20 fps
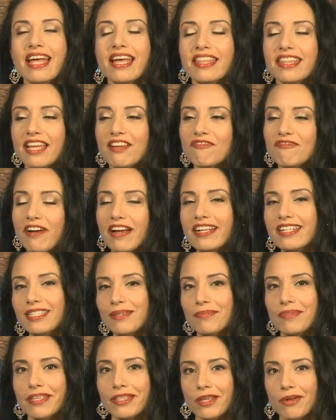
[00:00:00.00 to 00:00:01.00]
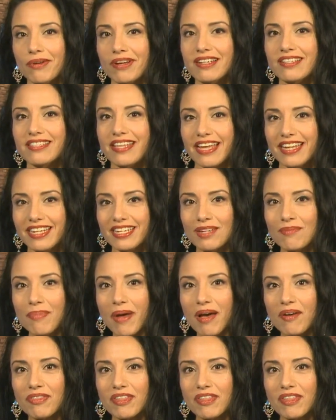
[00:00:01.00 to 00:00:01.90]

they find something they're excited about.